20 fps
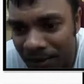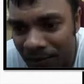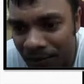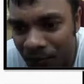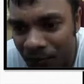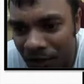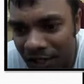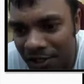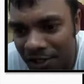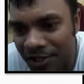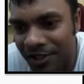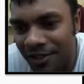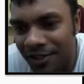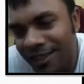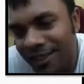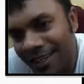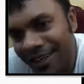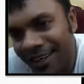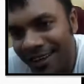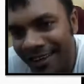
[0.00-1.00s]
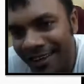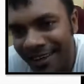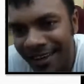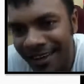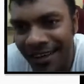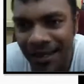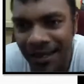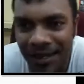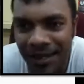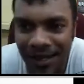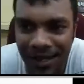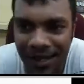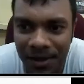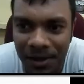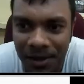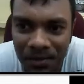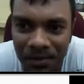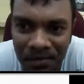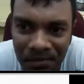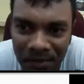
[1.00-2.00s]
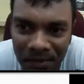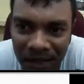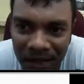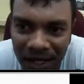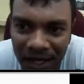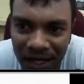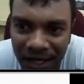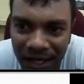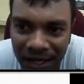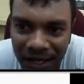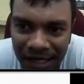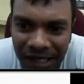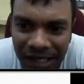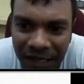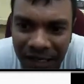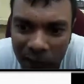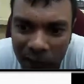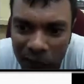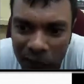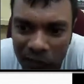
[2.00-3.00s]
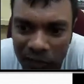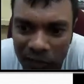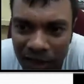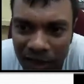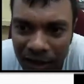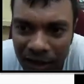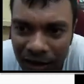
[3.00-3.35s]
in Facebook, I don't know where those files are.